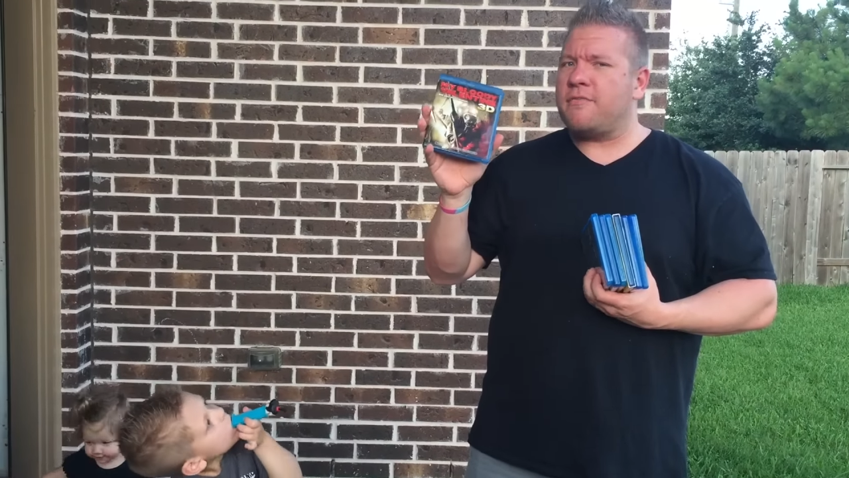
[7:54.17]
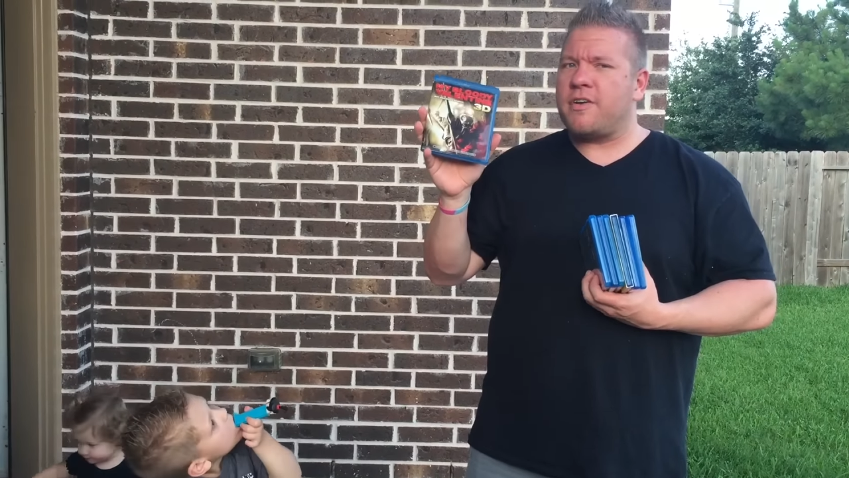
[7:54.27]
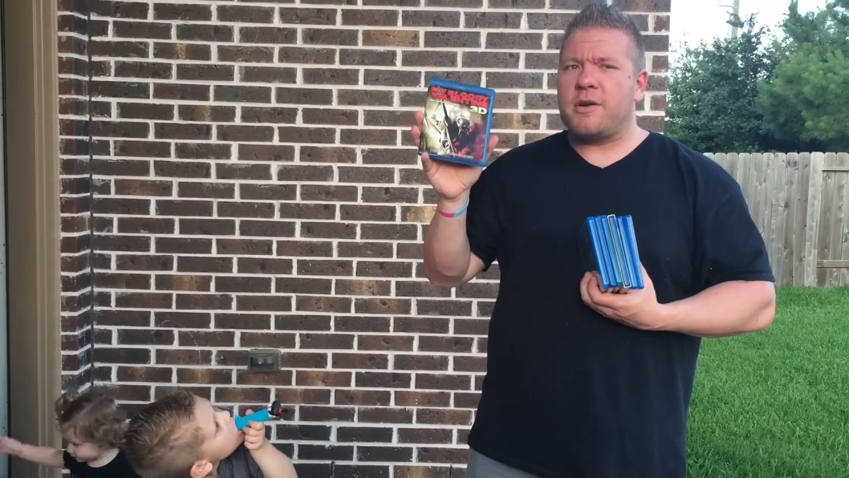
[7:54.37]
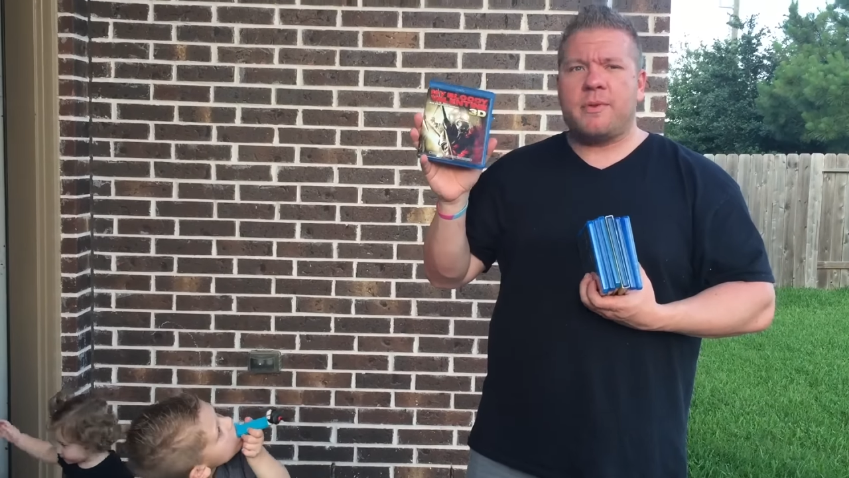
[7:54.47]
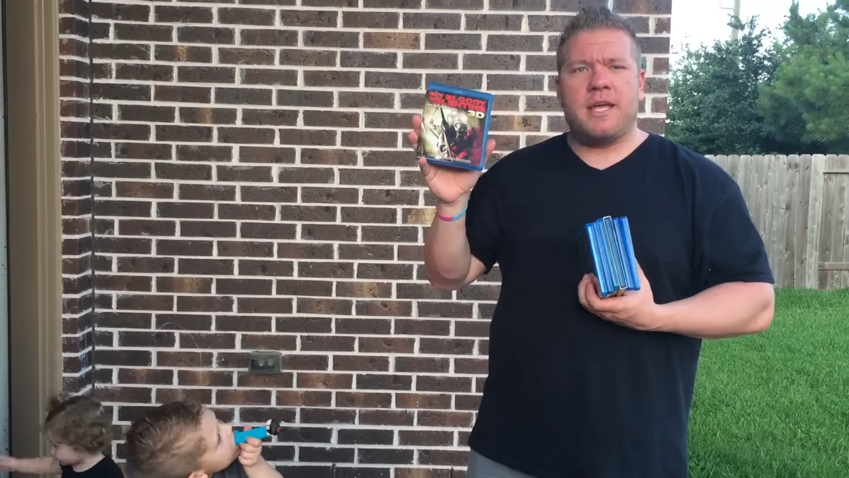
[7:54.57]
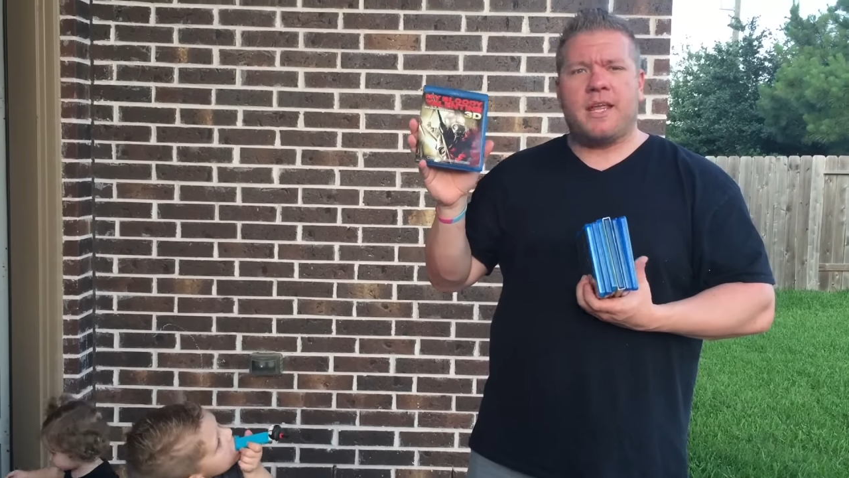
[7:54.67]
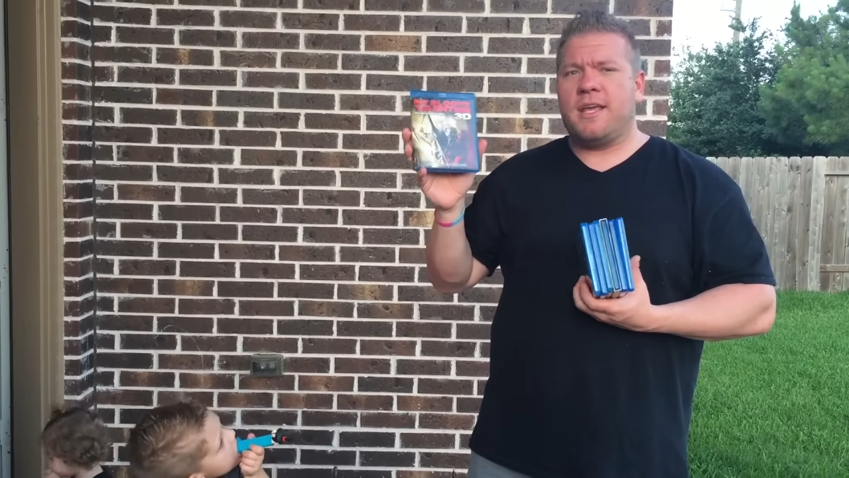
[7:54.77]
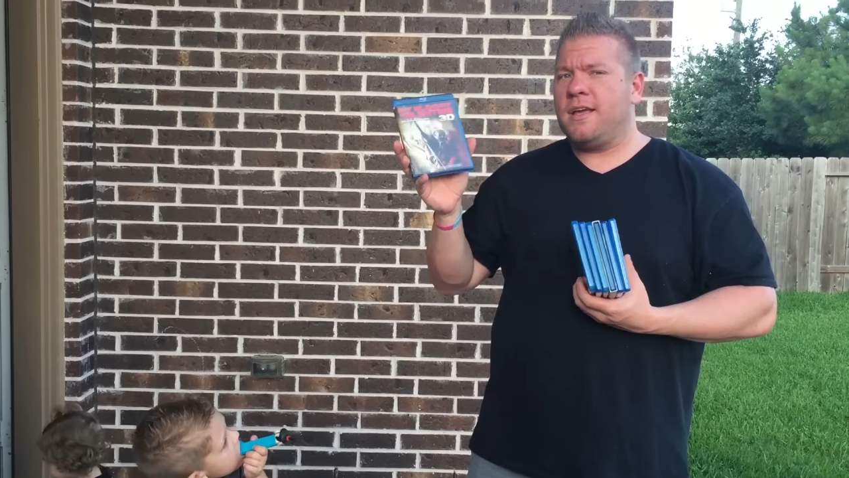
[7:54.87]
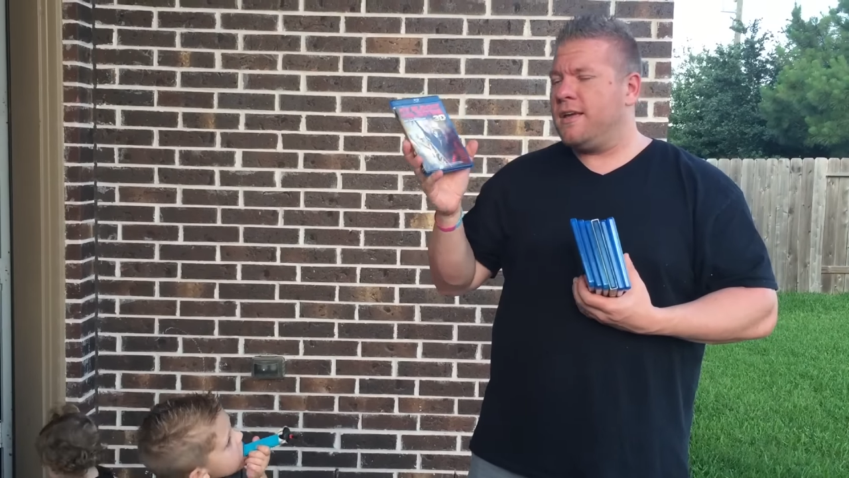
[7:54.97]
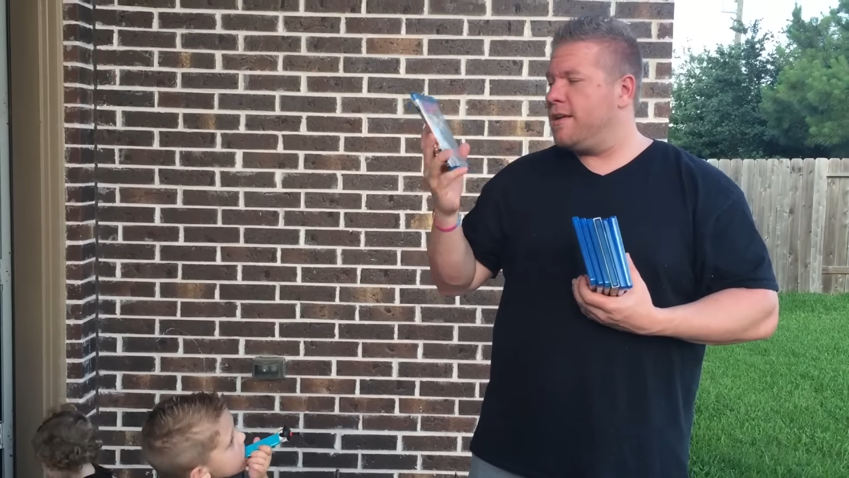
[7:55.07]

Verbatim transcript: at the very beginning.